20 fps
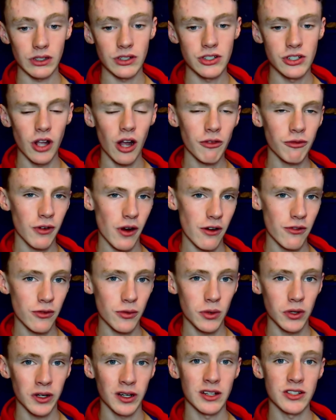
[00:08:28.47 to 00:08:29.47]
It's not for
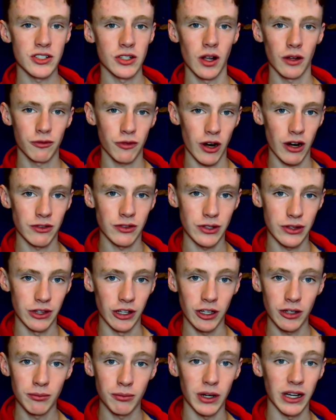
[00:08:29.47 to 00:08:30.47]
everyone and it's not for
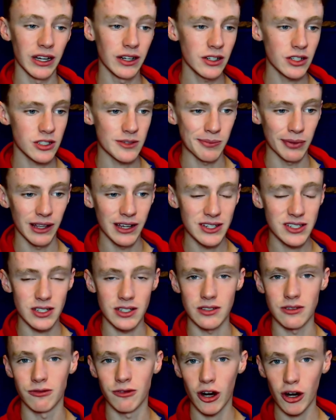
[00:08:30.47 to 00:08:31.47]
everything, but in its place,
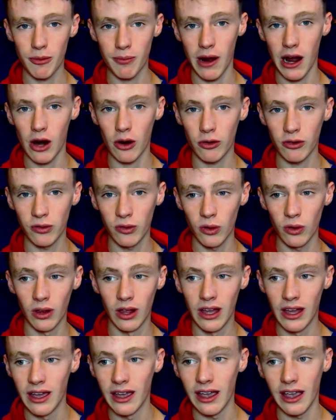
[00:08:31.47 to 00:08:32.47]
it's very
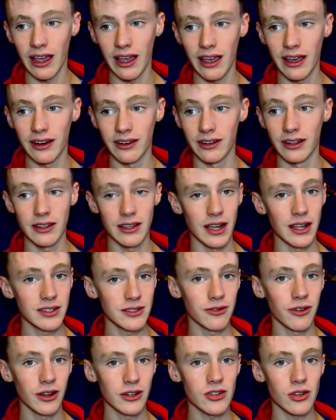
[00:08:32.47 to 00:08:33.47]
powerful and
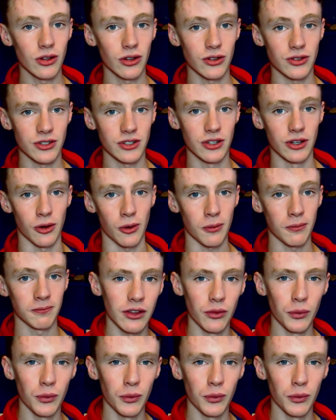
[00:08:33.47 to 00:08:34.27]
it's fun to learn too.